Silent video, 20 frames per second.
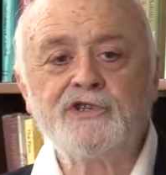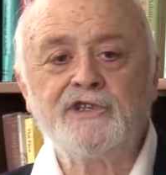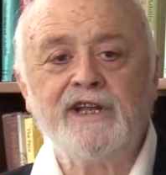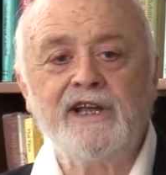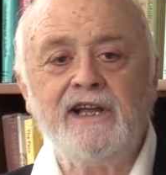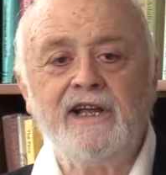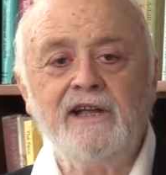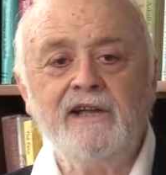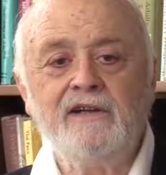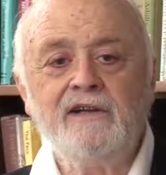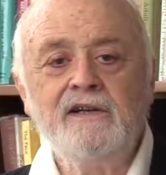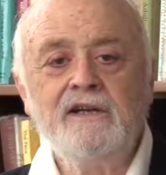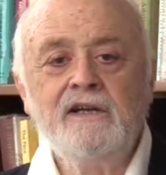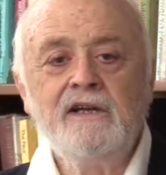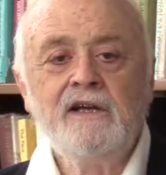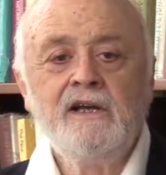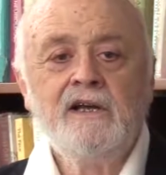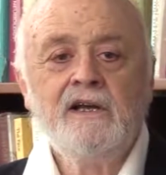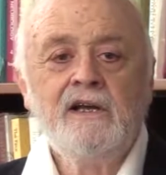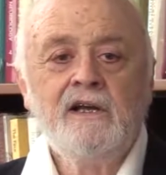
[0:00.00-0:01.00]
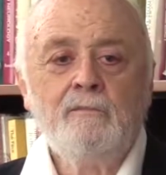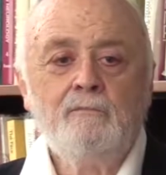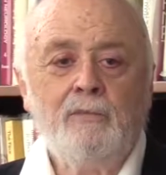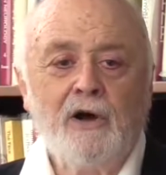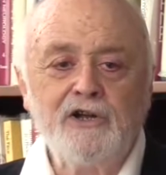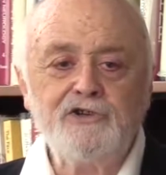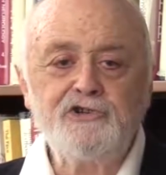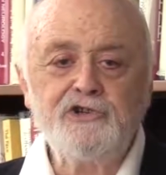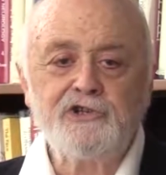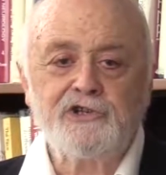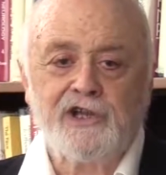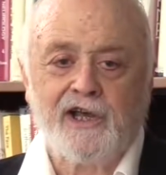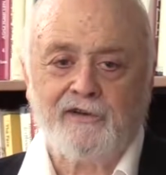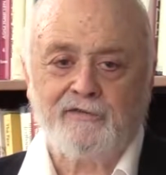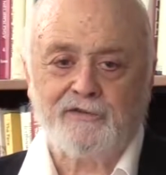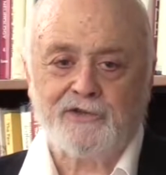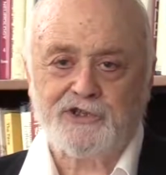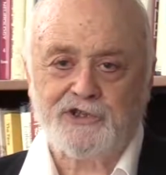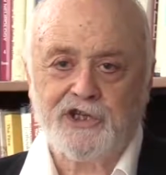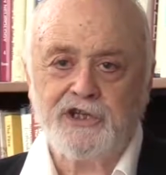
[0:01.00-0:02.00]
the budget
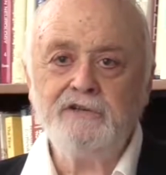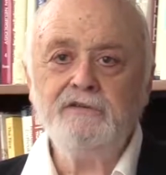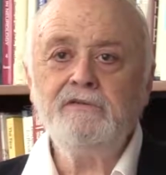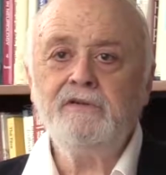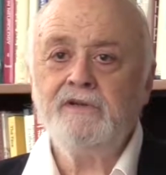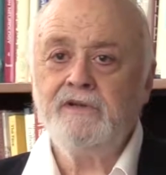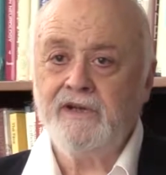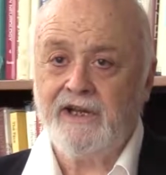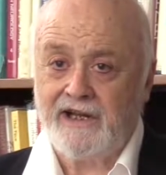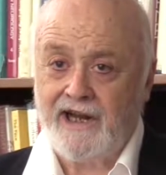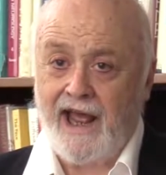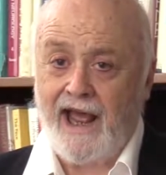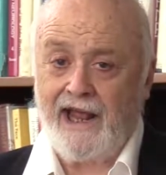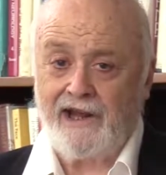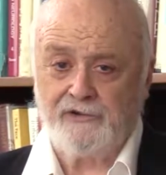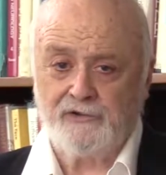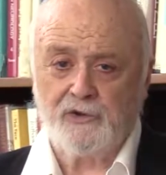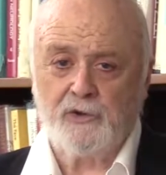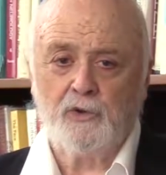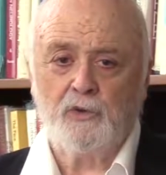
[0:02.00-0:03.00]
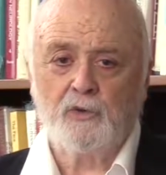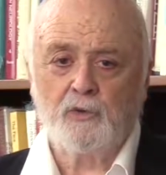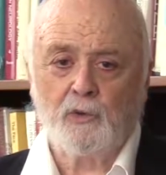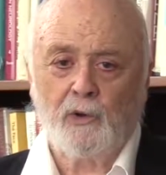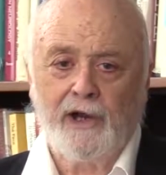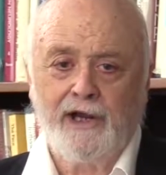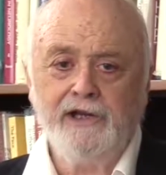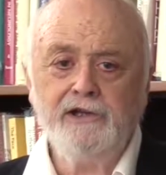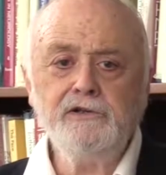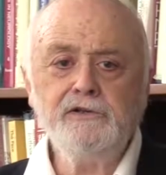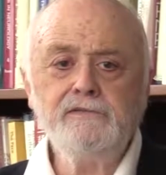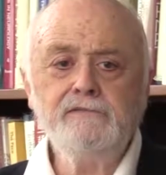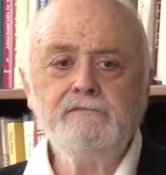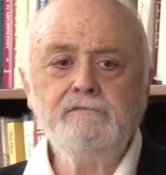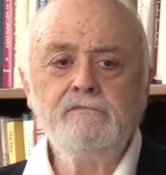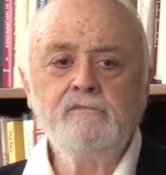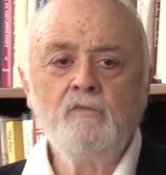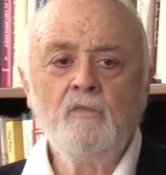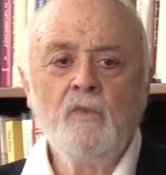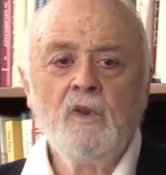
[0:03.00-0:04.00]
deficit, an annual rate,
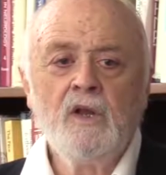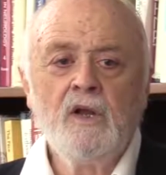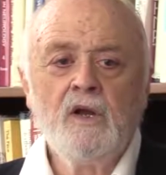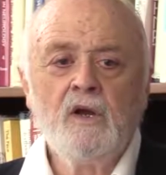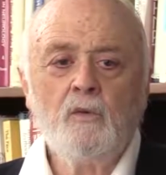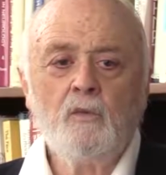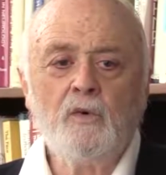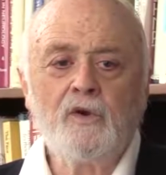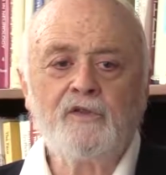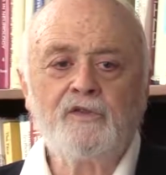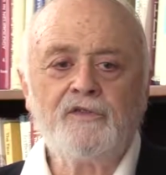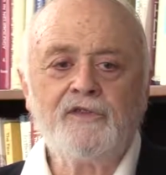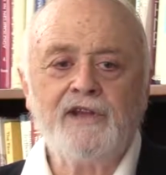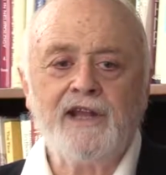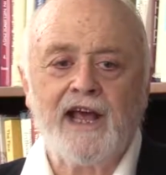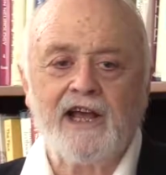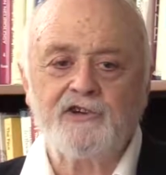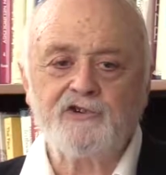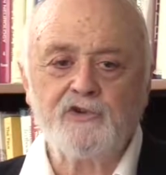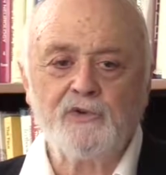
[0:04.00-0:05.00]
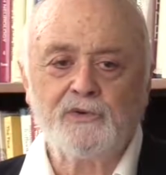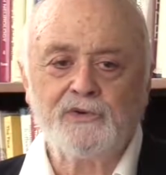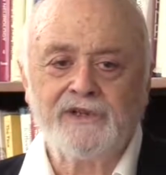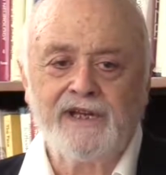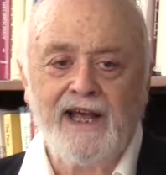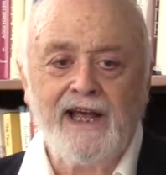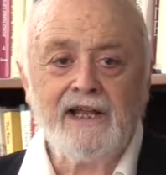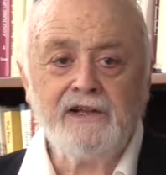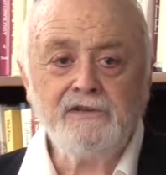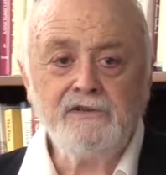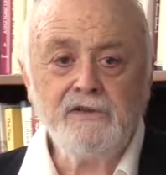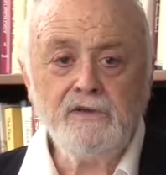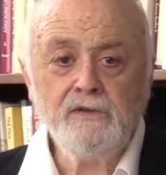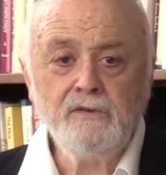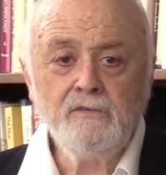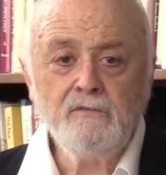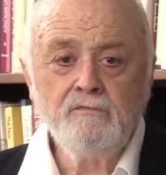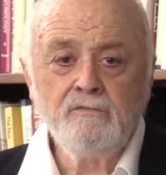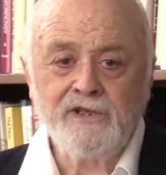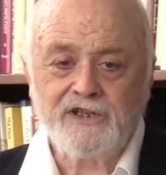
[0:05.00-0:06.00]
with the national debt,
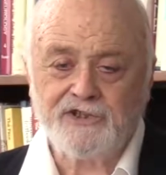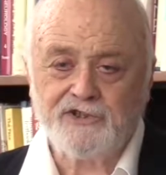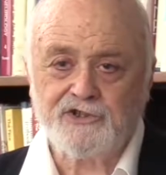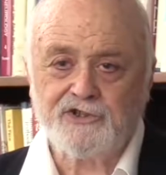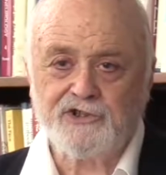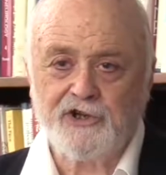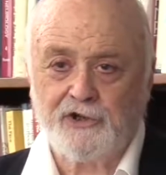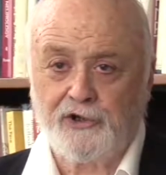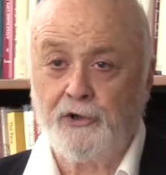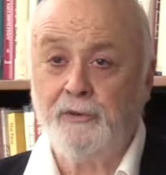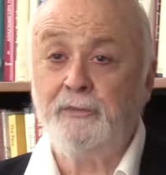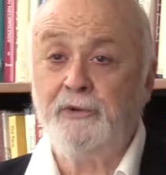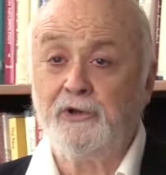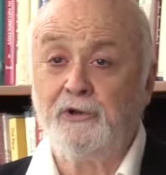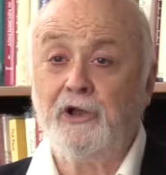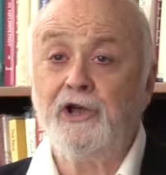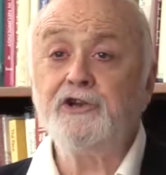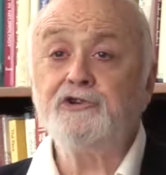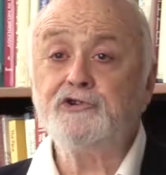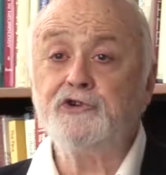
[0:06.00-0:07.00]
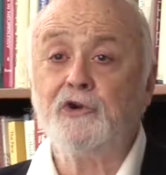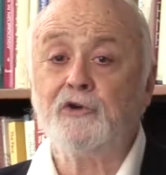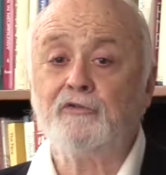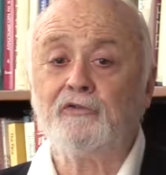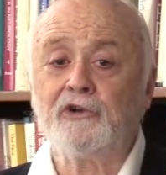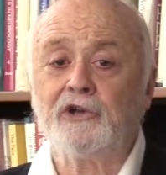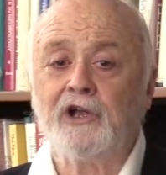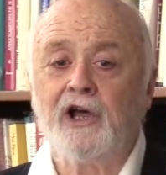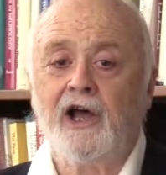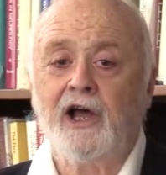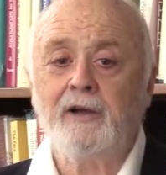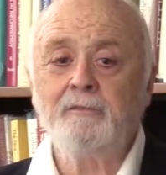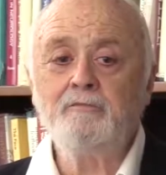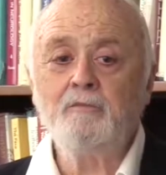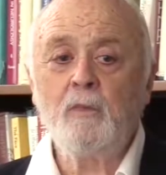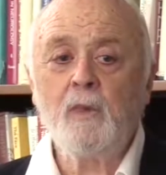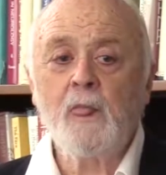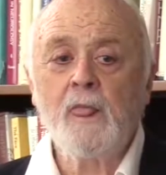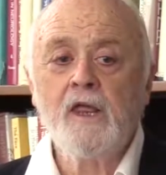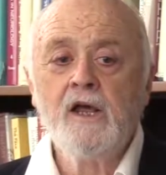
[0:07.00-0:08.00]
its accumulation over
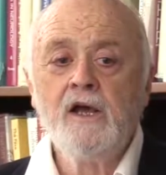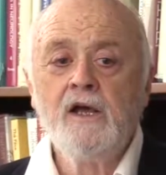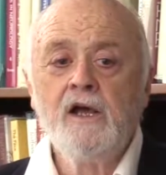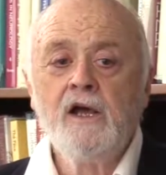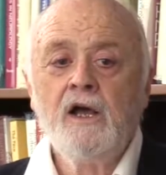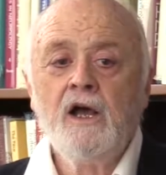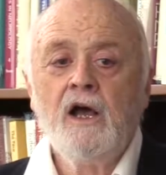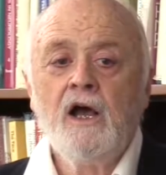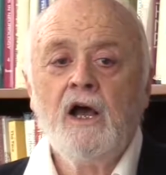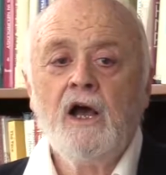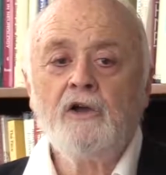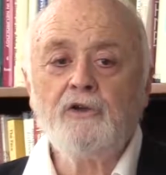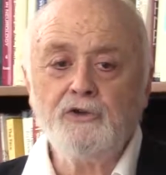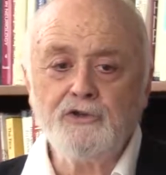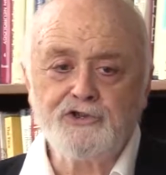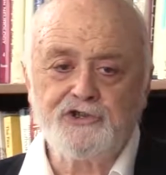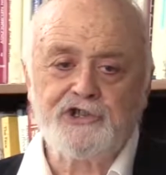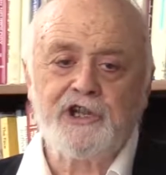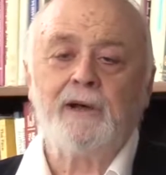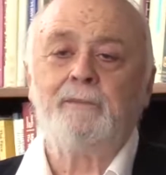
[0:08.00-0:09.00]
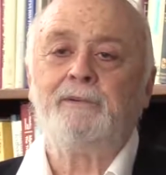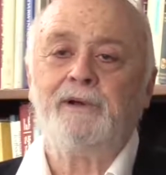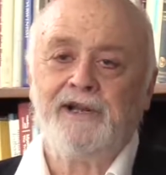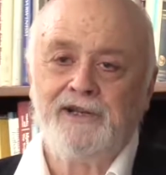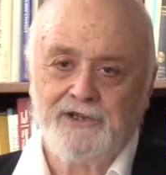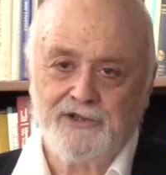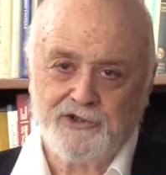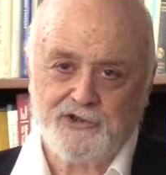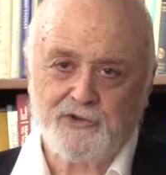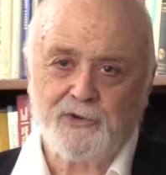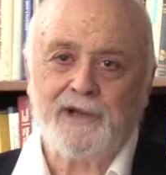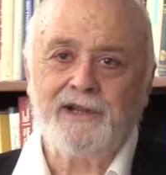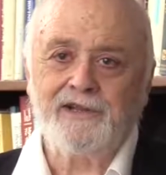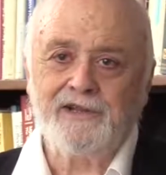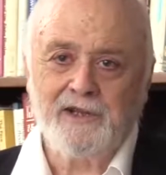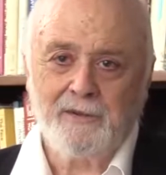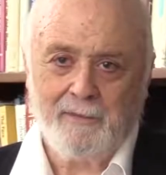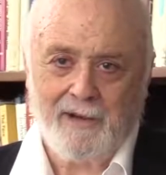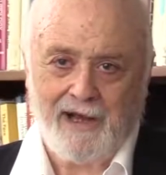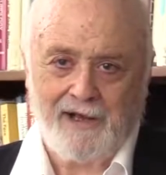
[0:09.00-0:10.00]
time, you'd step in and straighten
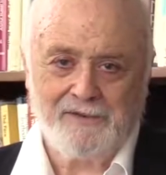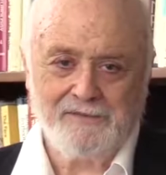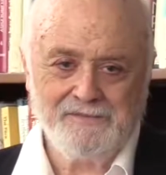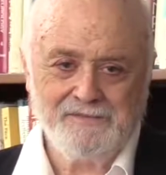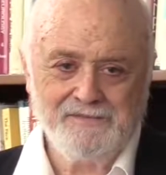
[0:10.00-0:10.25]
them out.